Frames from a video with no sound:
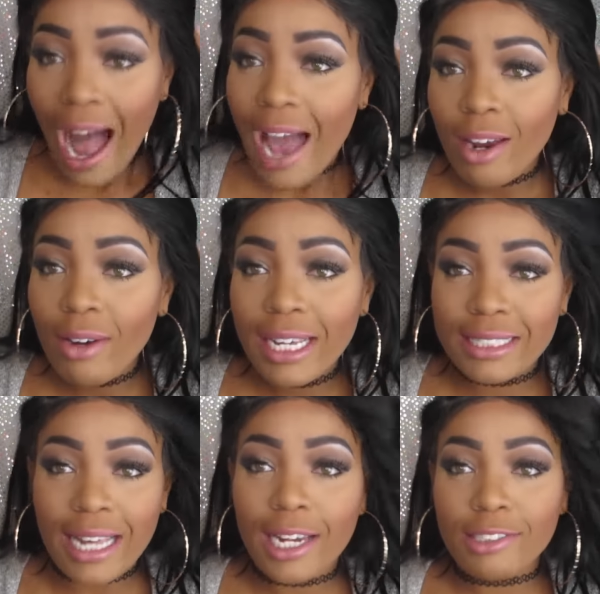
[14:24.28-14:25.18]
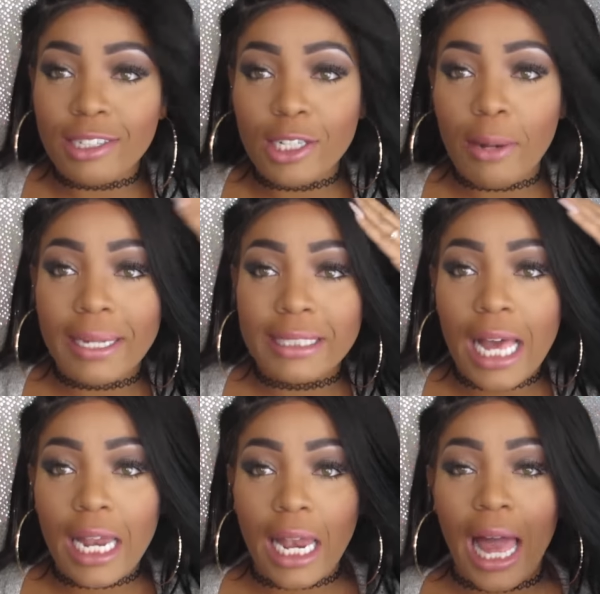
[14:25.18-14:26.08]
I don't eat salad dressing on my
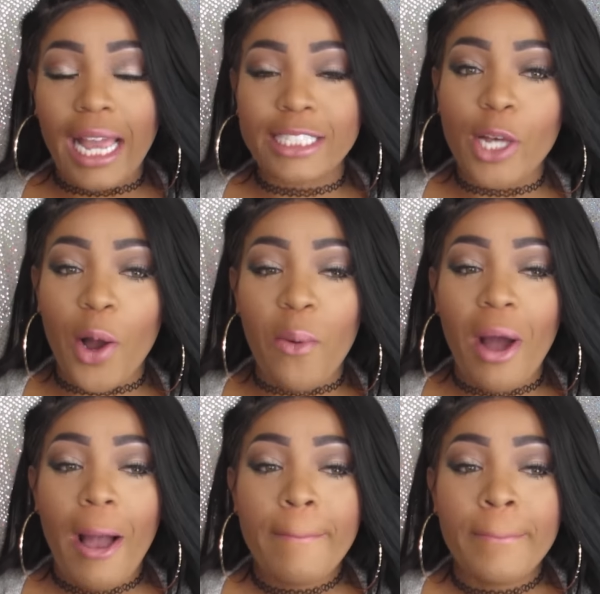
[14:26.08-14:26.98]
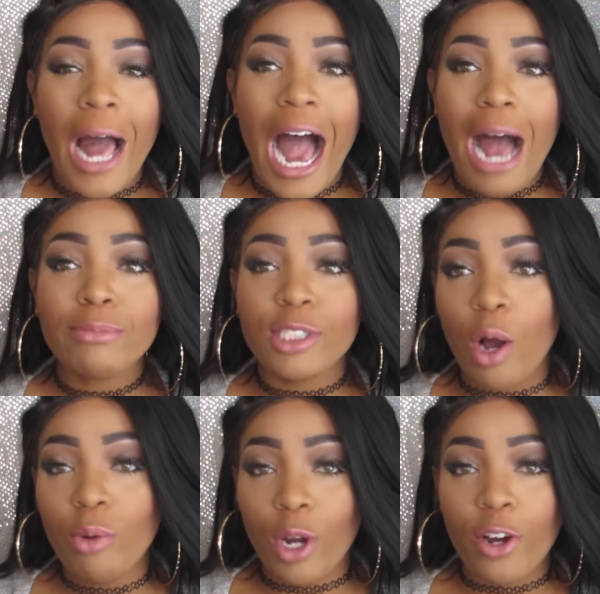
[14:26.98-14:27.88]
salad. Like, so, I'm
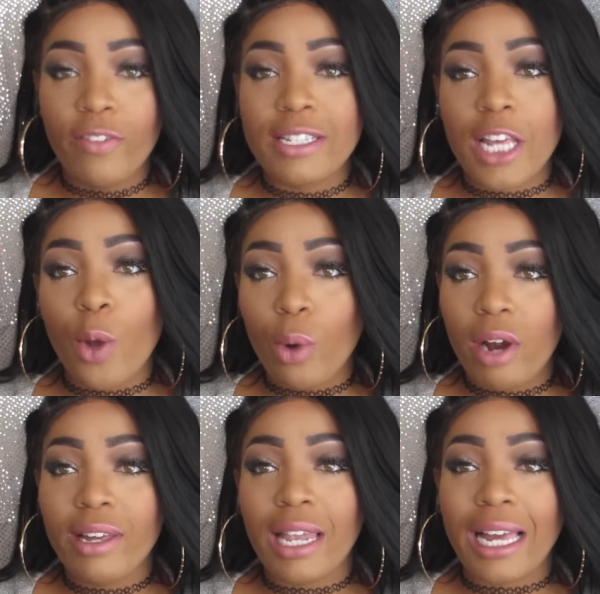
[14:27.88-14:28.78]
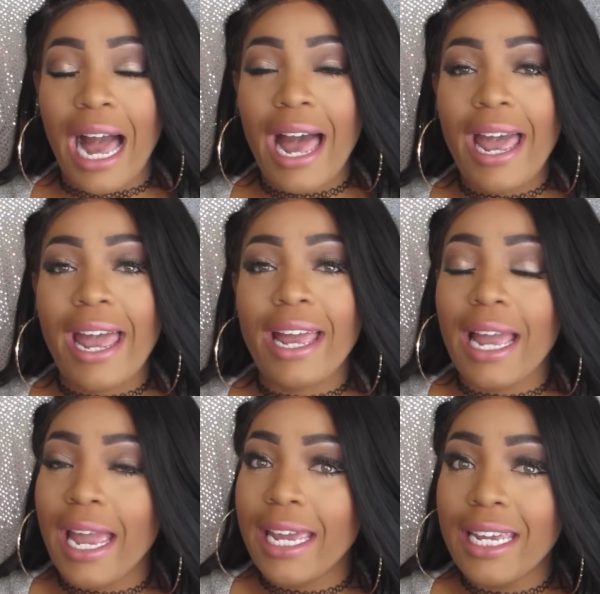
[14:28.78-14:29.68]
so nervous and worried. Like, I had
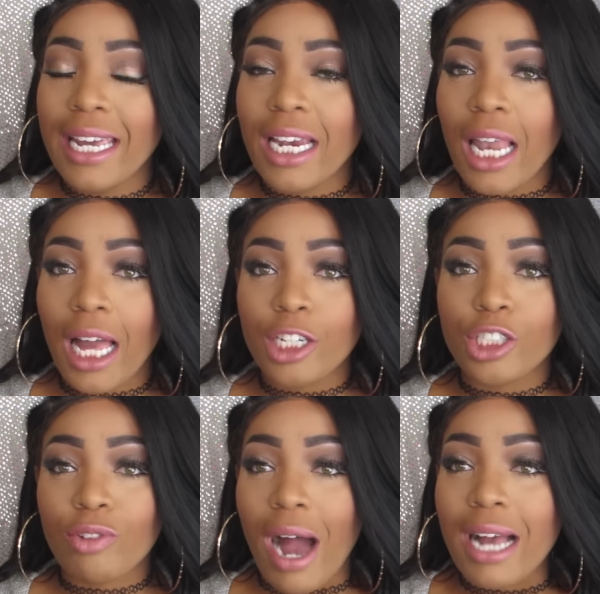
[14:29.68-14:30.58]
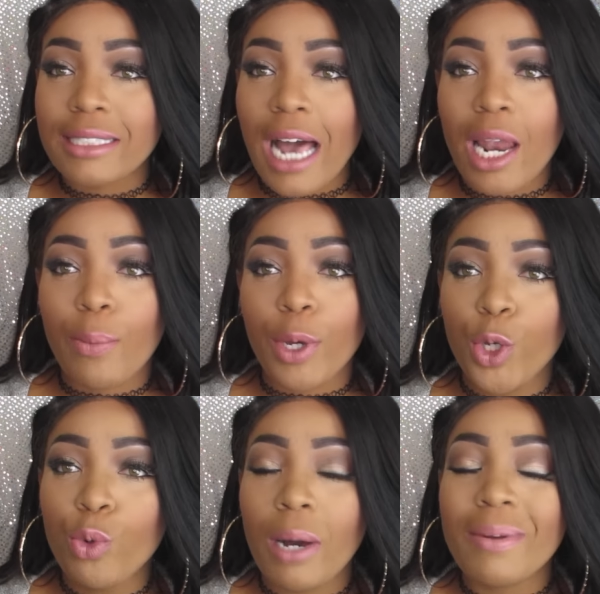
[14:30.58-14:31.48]
eaten, like, a dry salad with
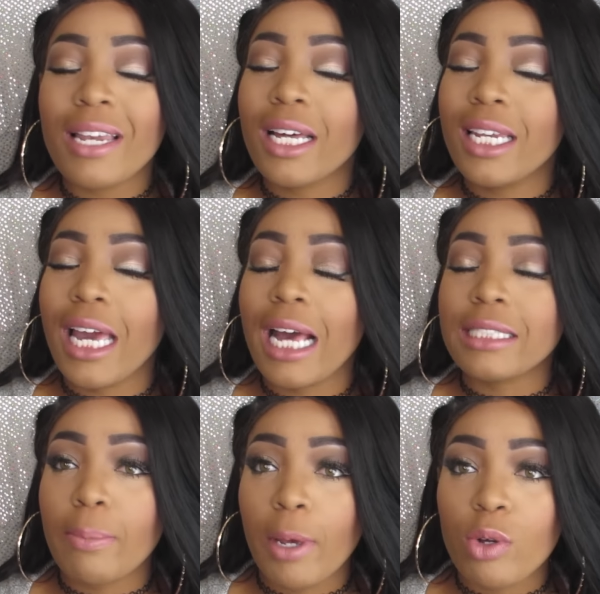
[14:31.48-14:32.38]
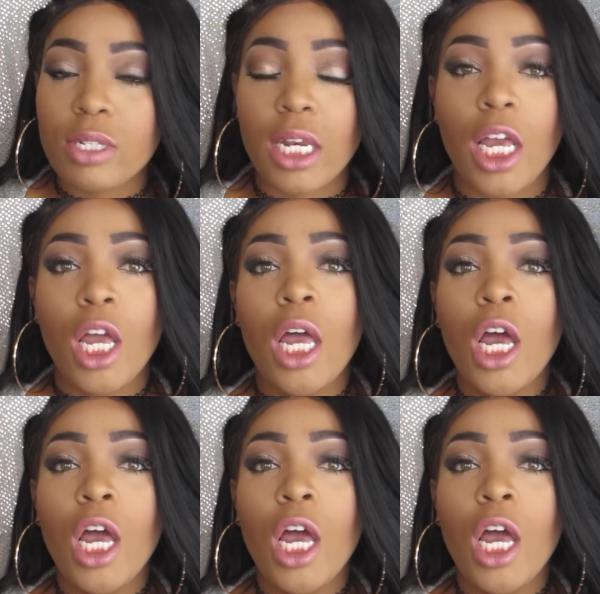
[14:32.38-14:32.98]
cucumbers. Luckily, it had tomatoes in it.